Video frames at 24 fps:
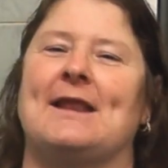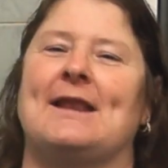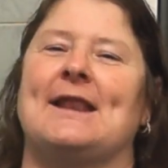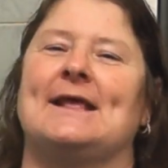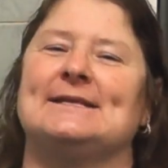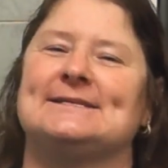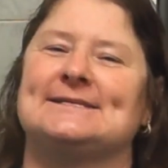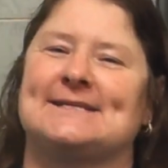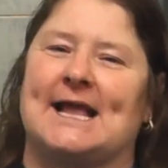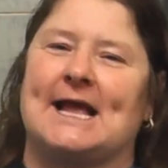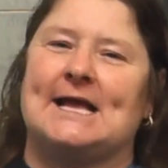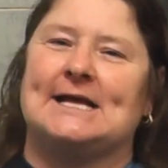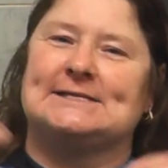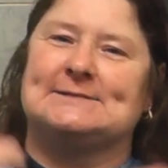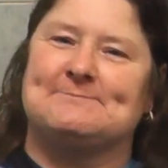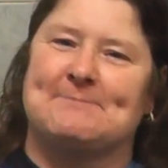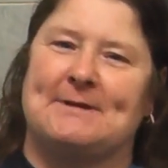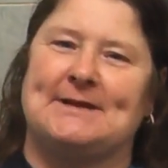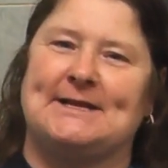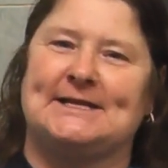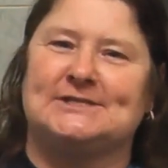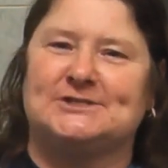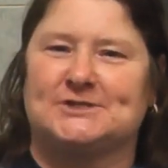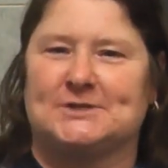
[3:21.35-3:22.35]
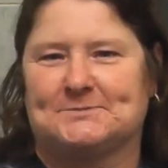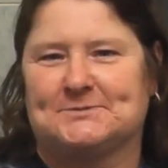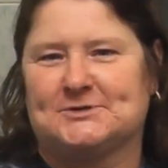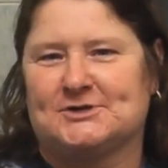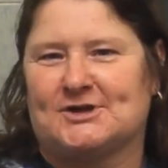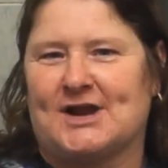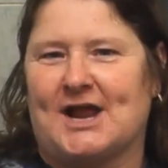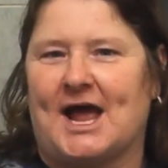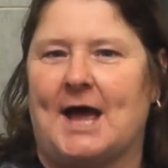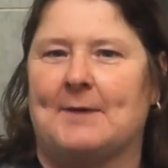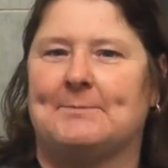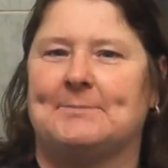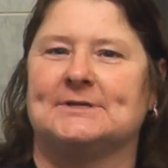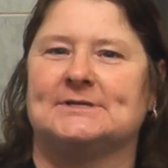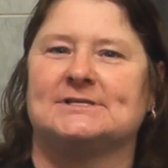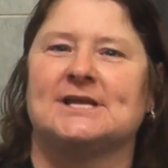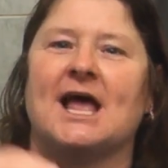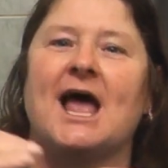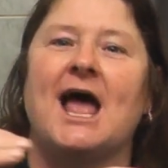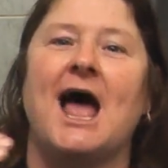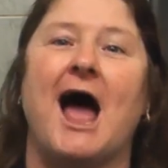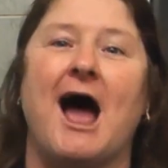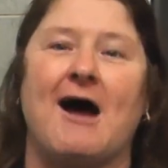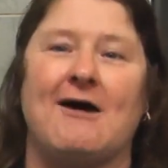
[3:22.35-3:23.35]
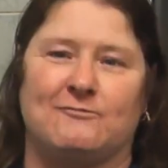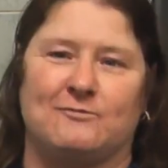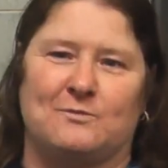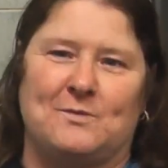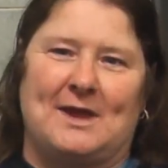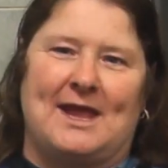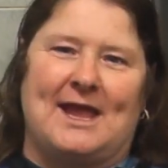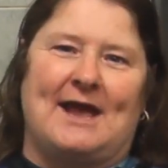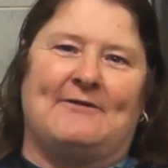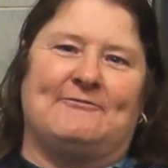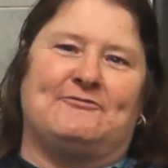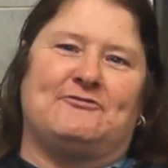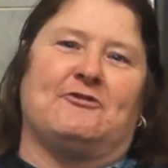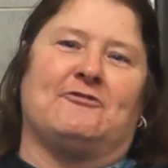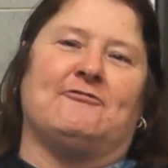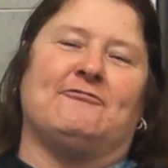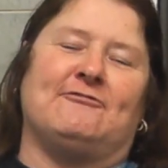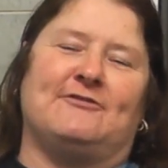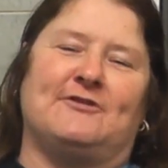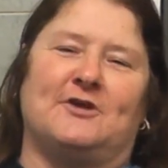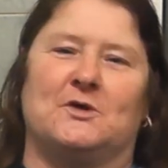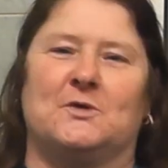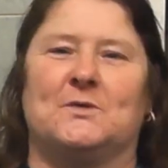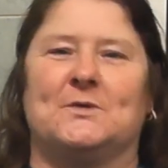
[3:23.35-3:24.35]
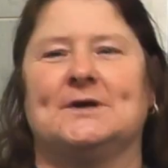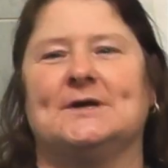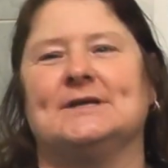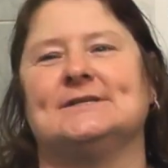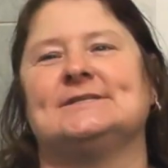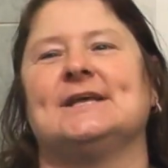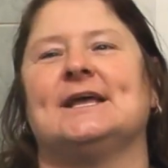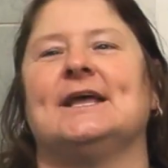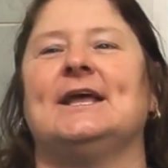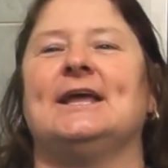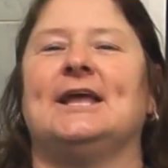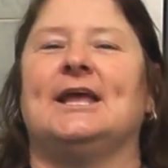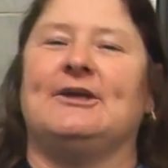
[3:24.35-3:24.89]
Let's get as many subscribers as we have done viewers.